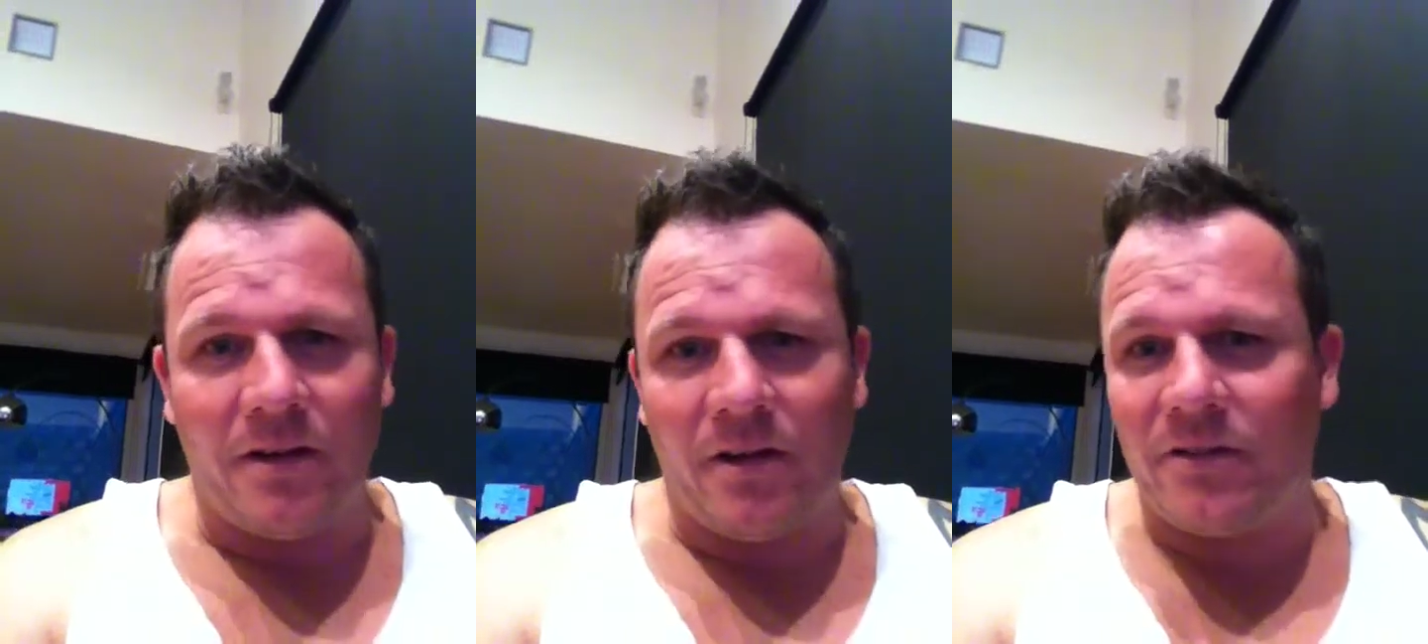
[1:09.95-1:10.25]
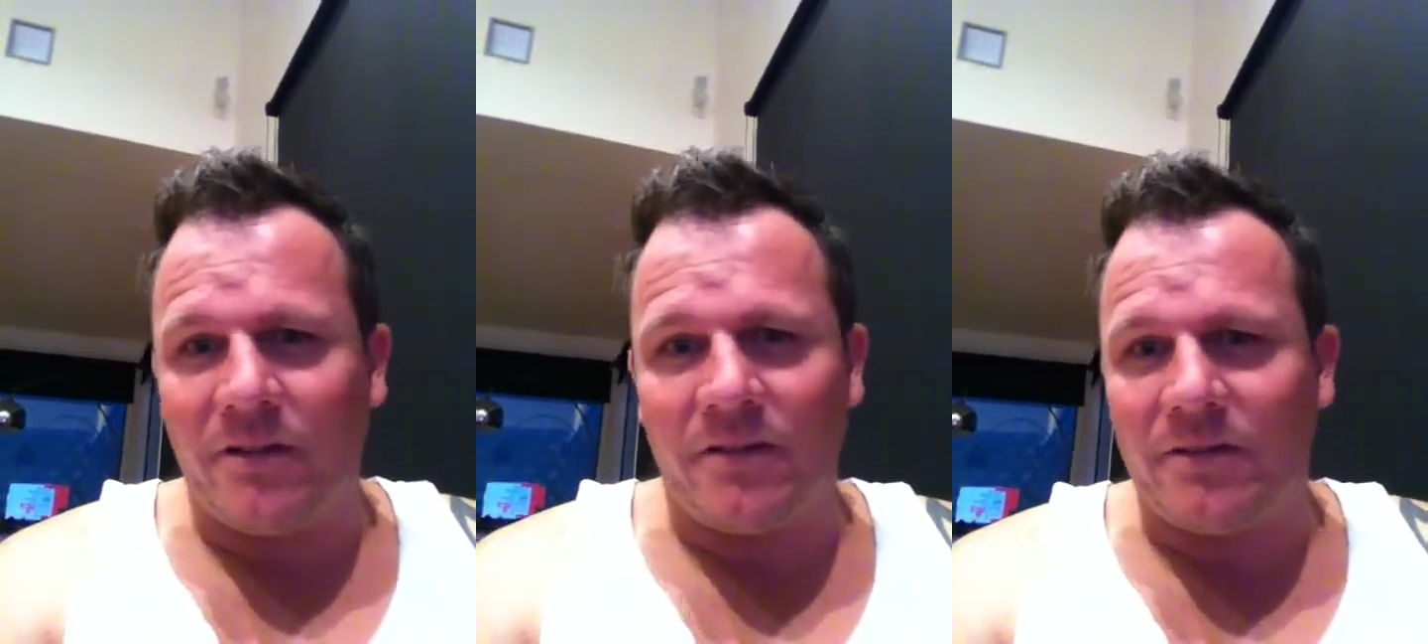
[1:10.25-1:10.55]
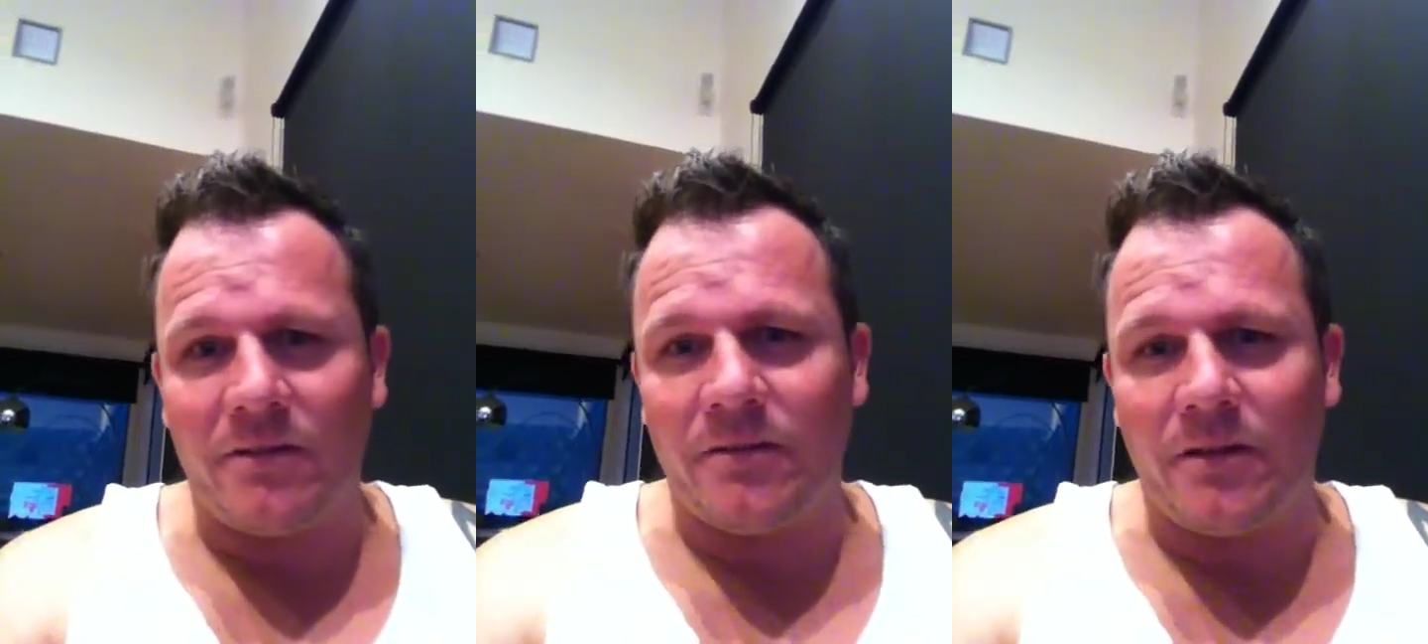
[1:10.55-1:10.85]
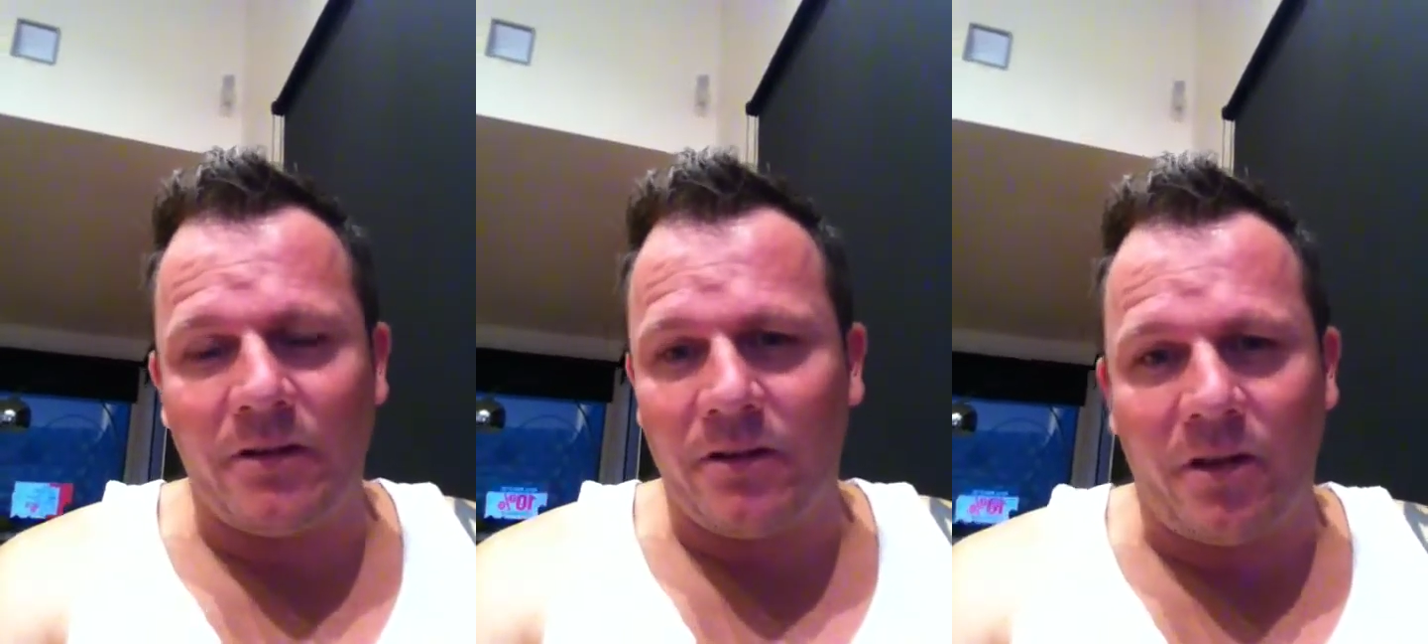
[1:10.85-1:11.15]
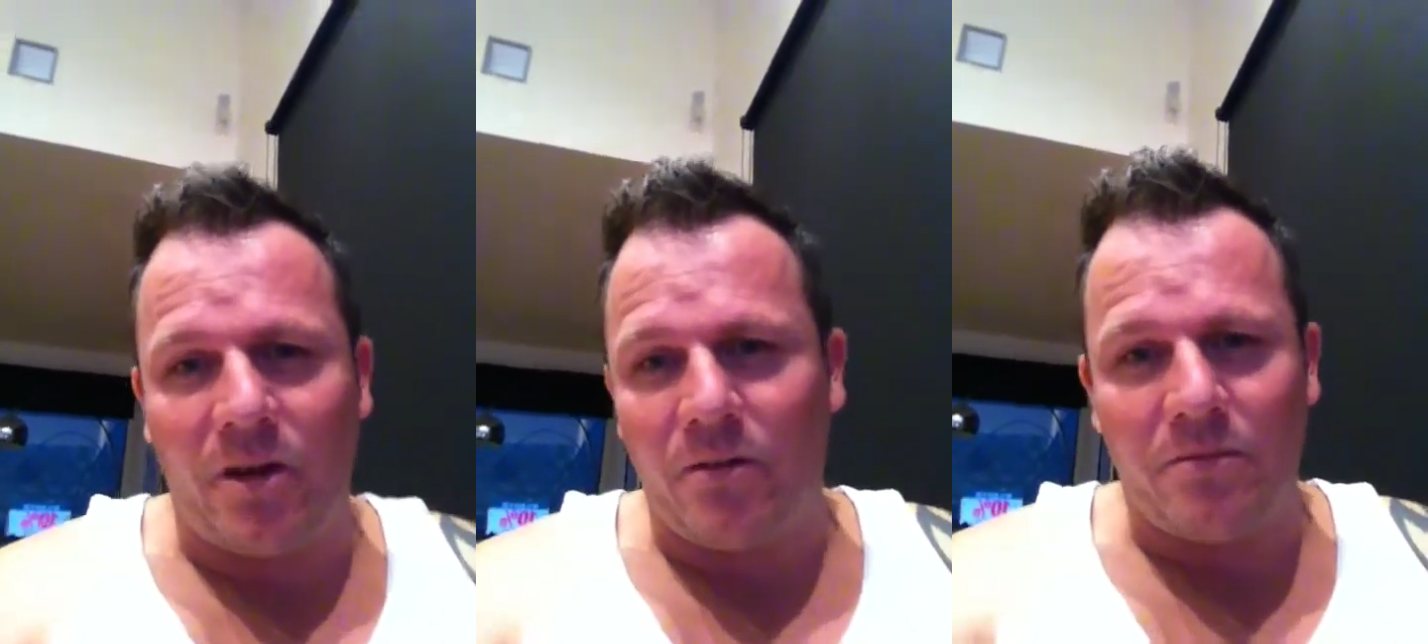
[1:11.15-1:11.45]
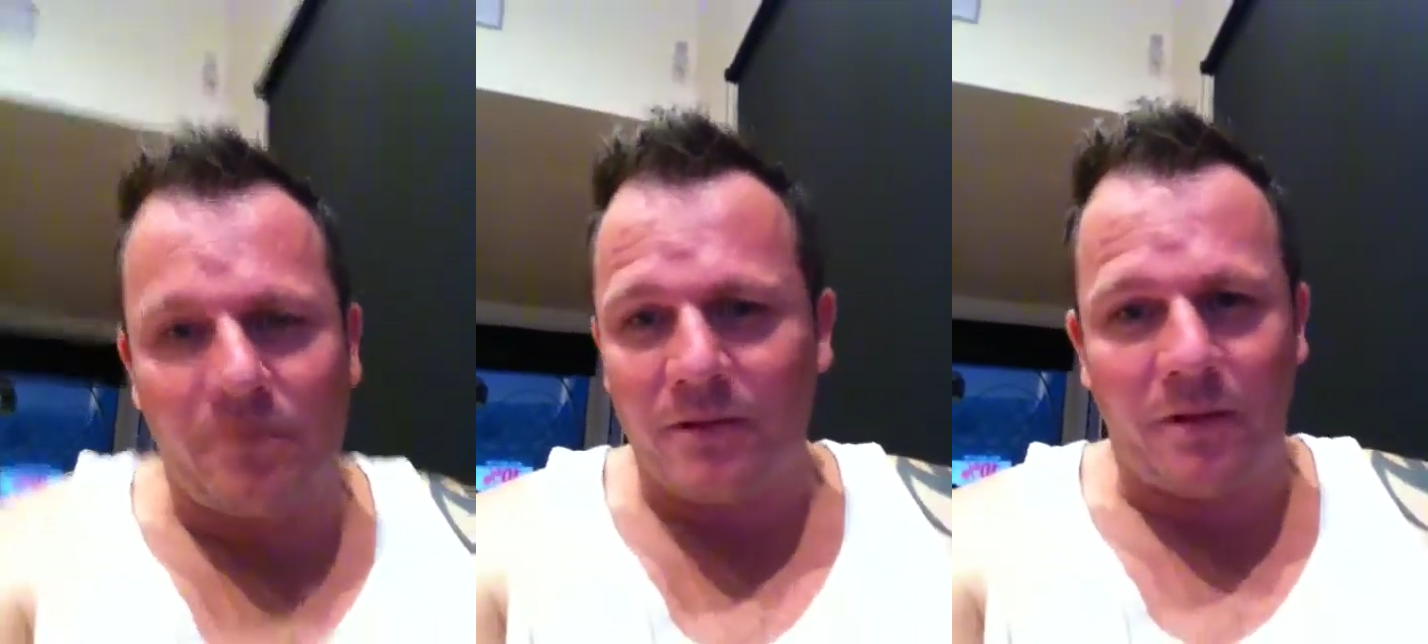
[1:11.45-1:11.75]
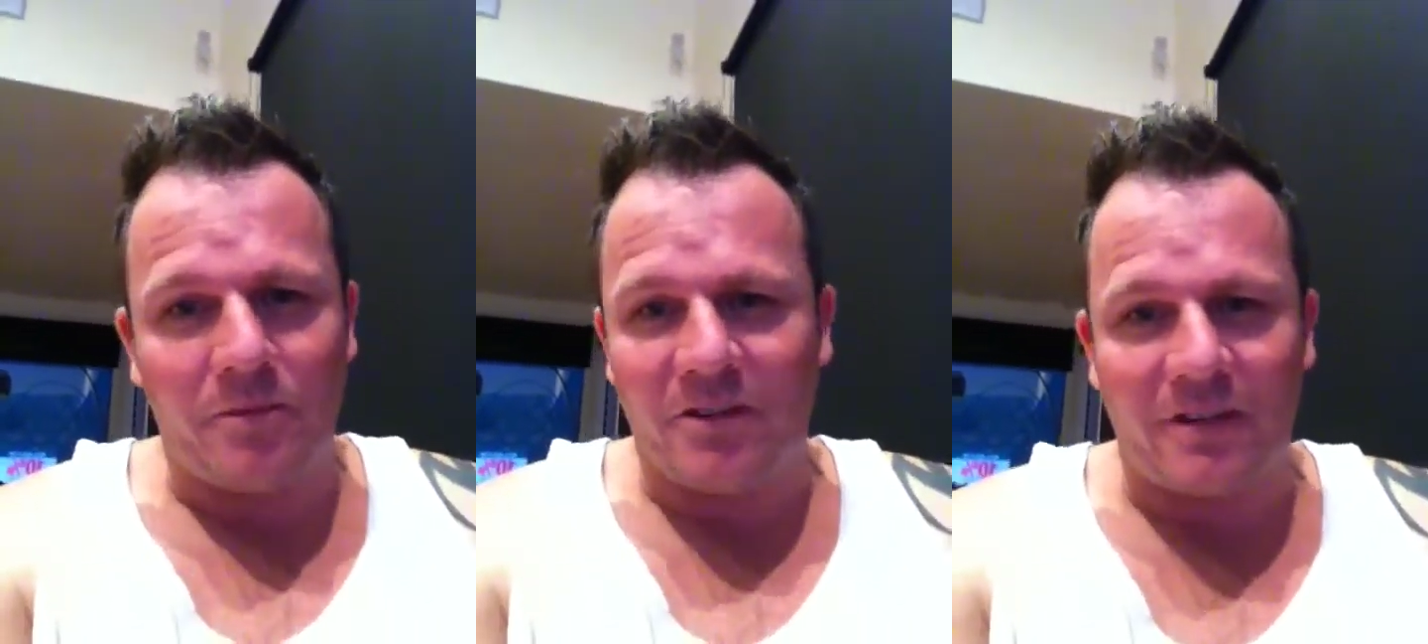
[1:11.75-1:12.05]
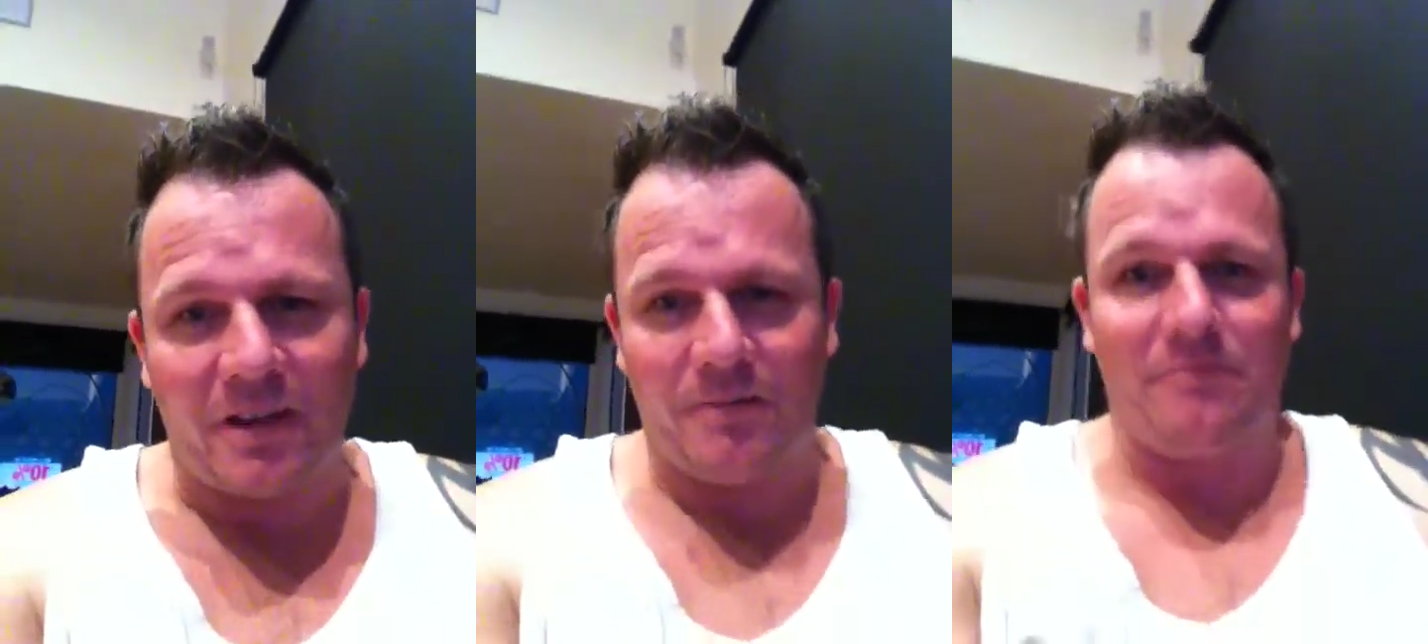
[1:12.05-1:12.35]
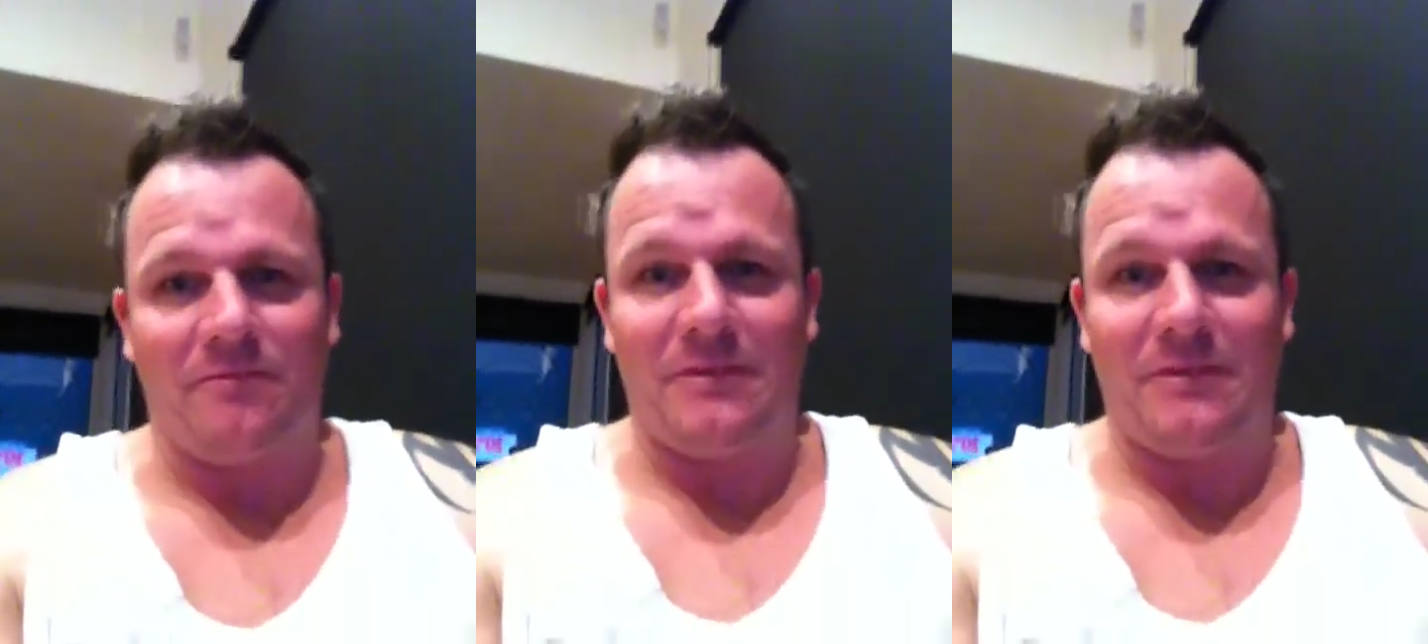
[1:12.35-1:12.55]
I'm just going to